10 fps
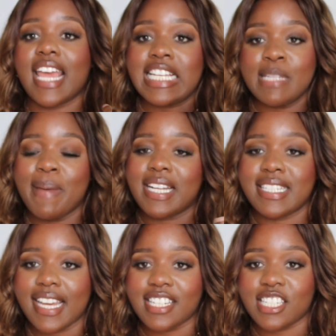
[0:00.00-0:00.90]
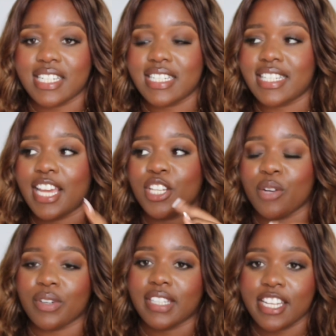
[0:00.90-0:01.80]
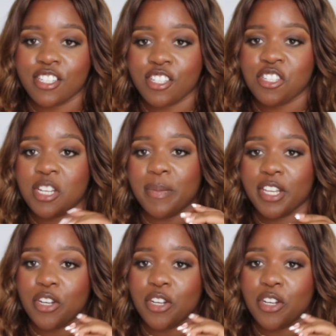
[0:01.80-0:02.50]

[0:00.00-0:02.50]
and expectations in your relationship,